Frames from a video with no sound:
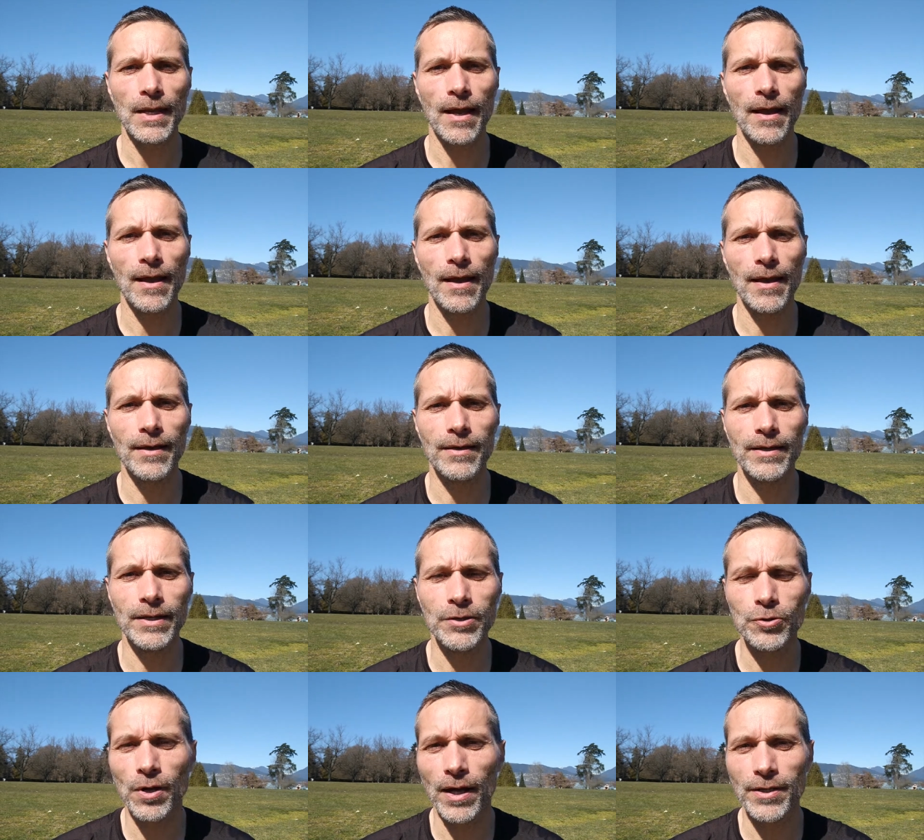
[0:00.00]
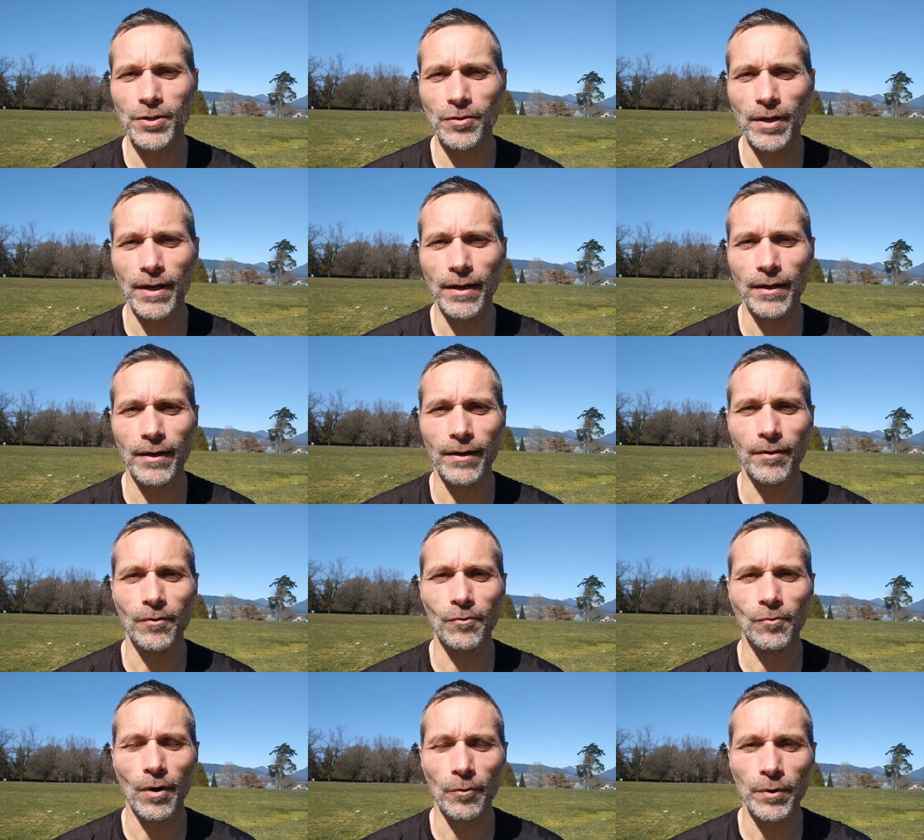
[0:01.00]
And he tried
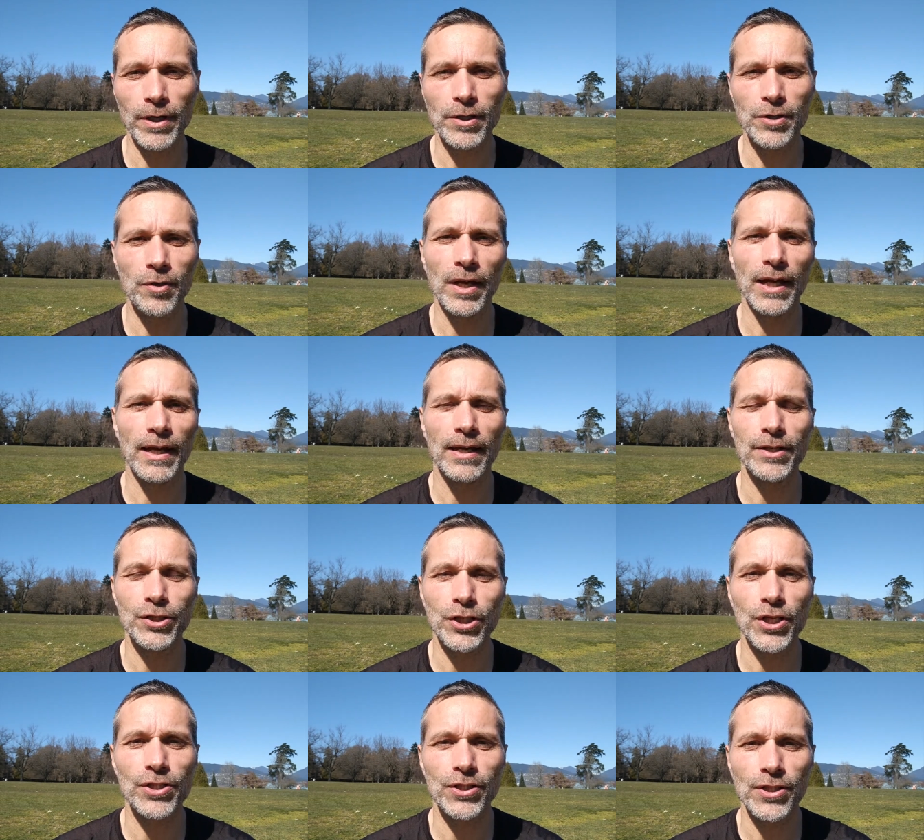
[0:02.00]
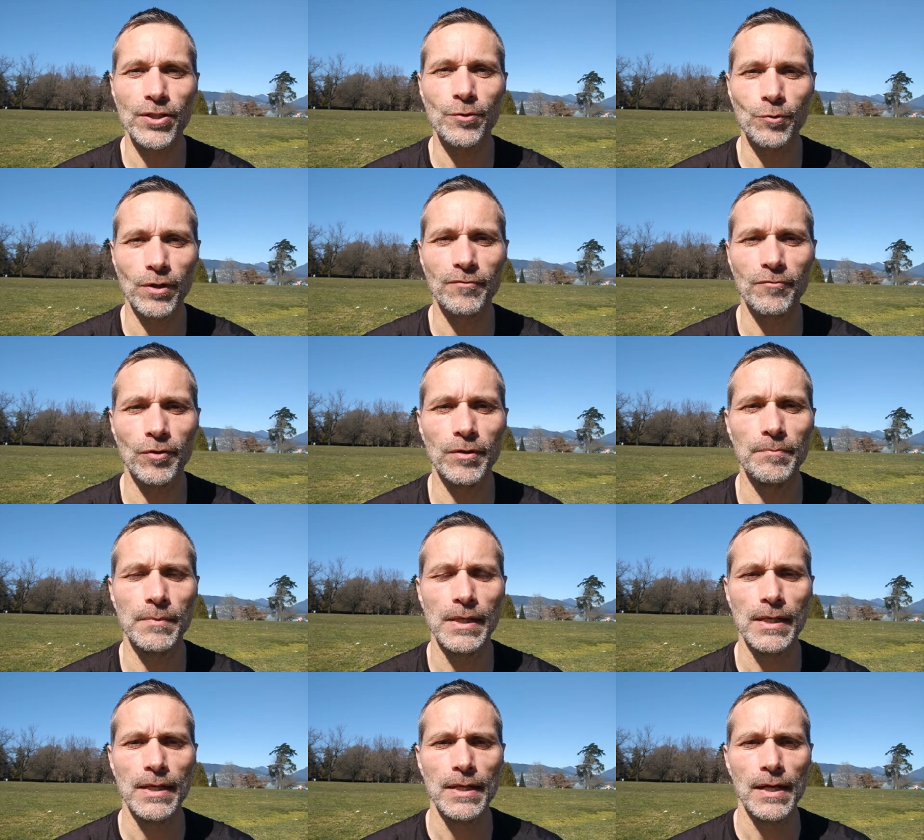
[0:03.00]
doing what we were doing, and it just didn't work for him.
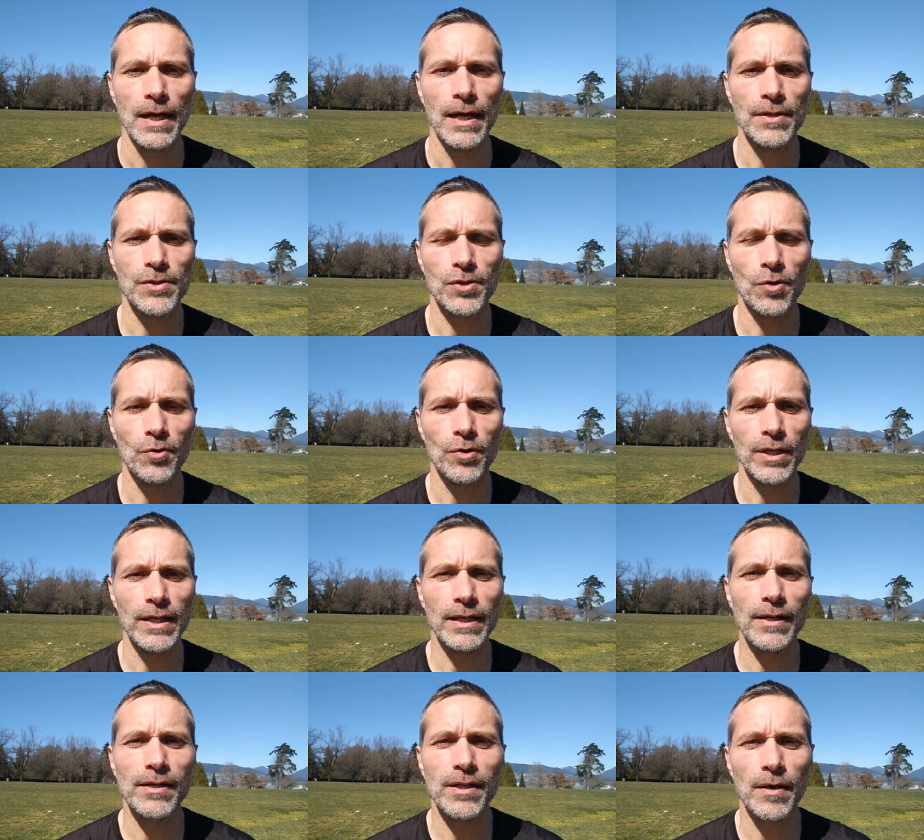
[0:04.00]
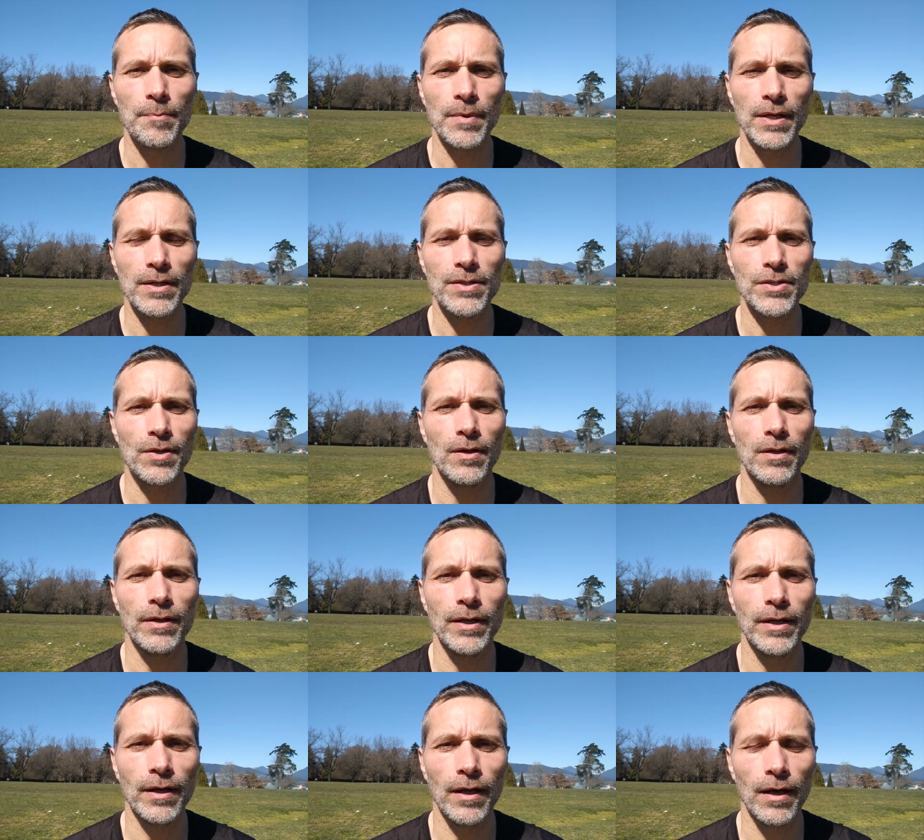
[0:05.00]
And so he ended up
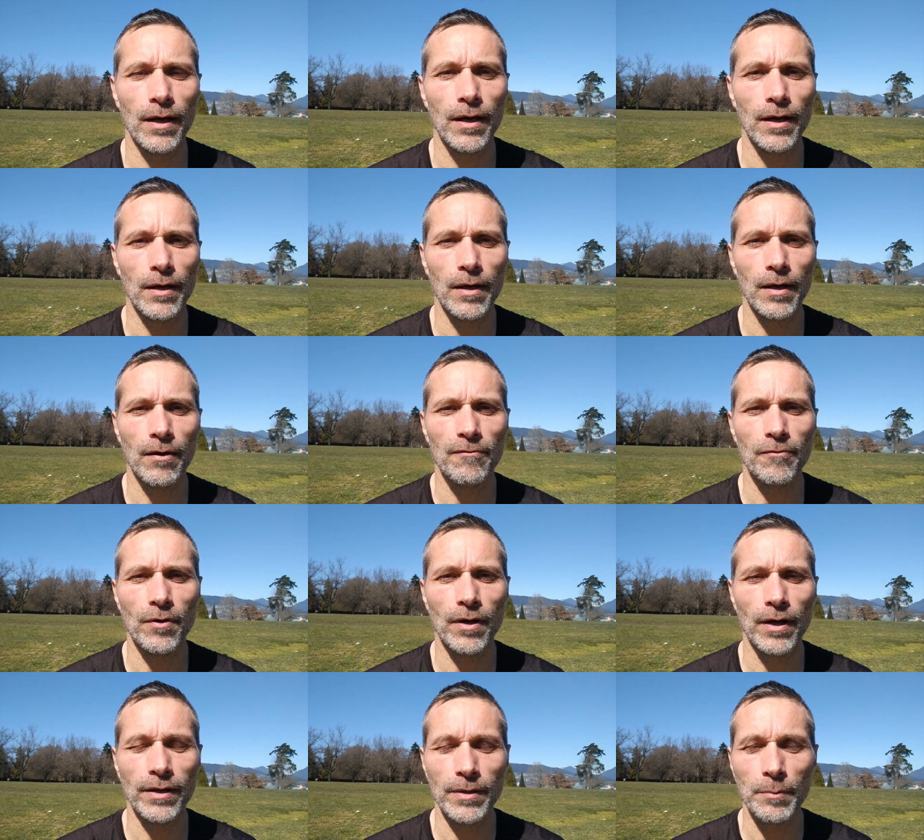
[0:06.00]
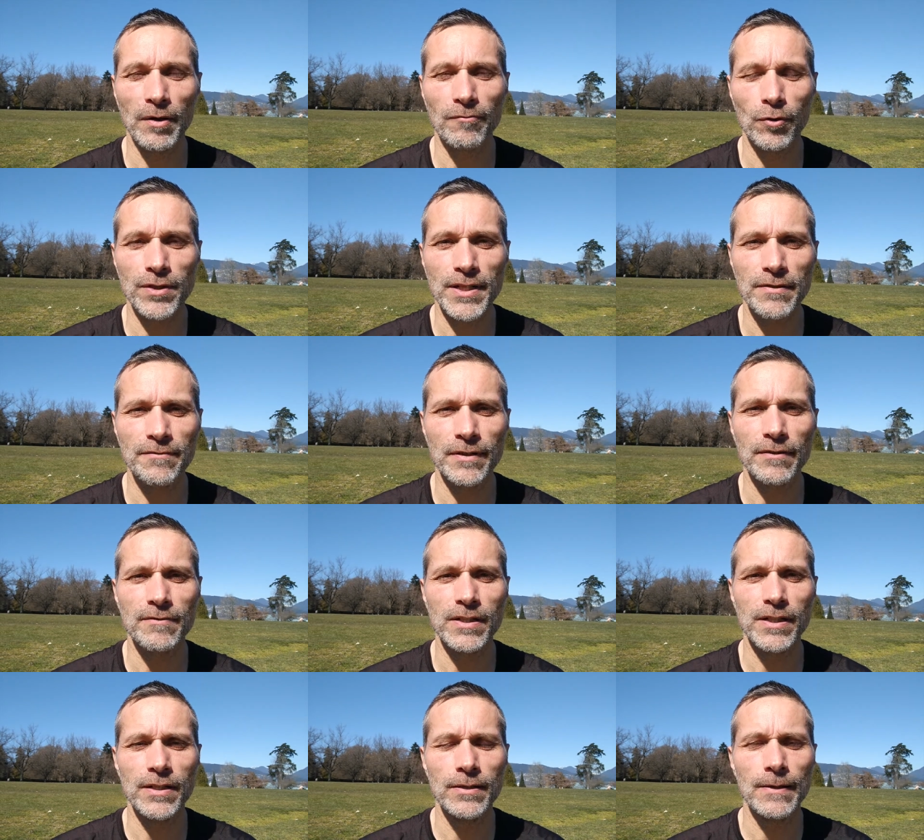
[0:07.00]
installing a NEMA
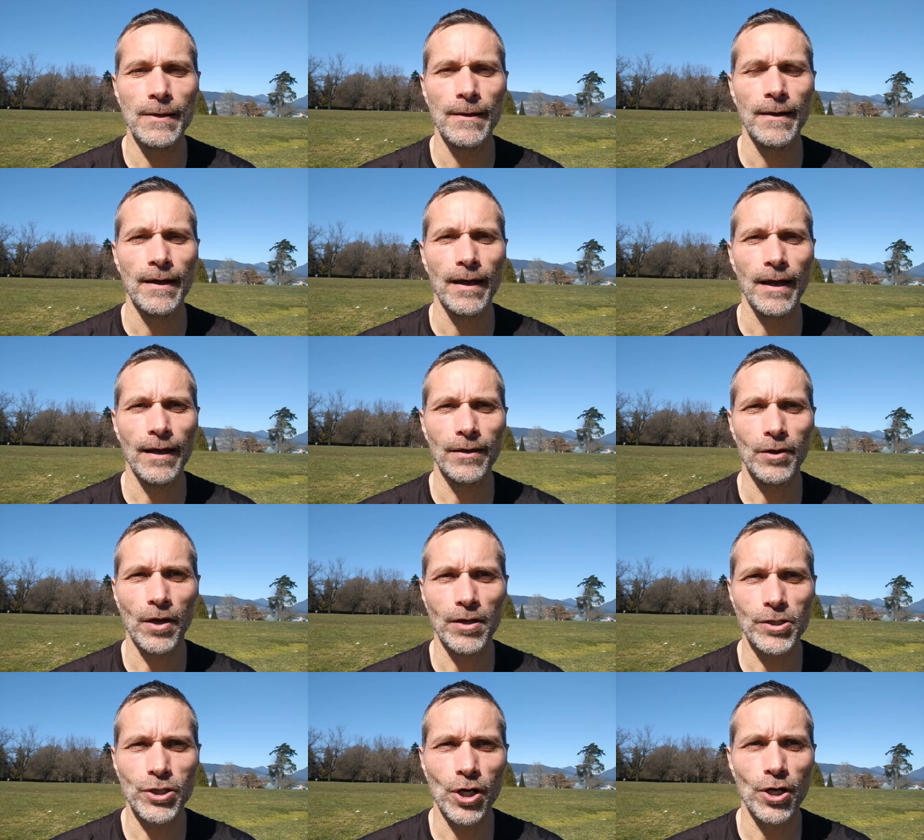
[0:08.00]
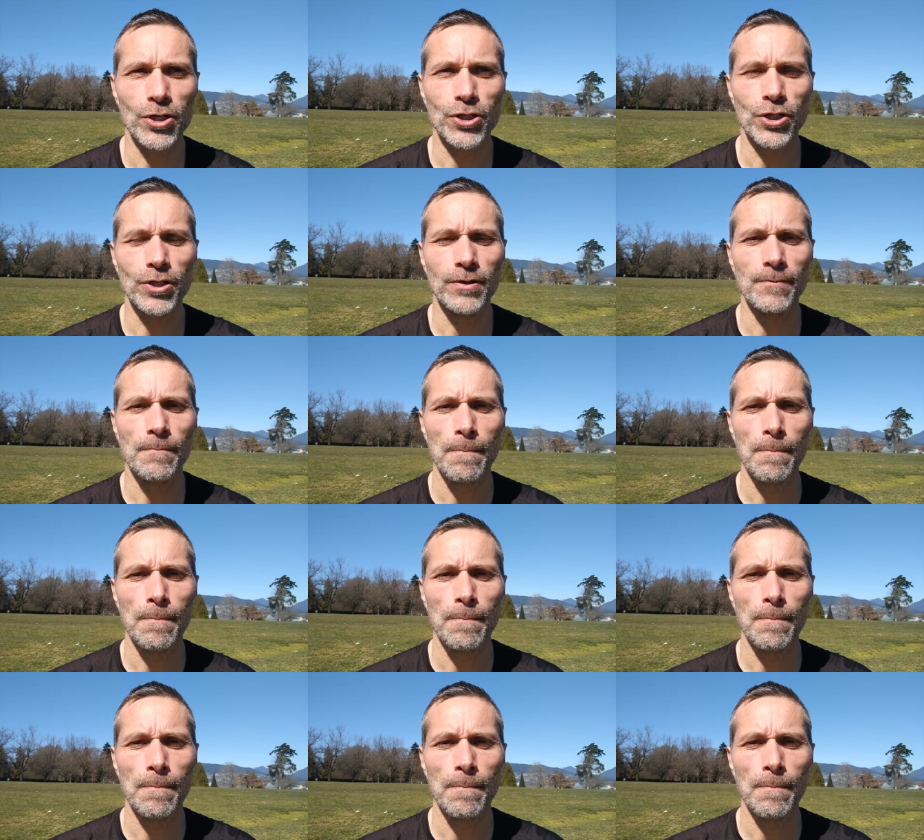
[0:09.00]
1450 and got a charger.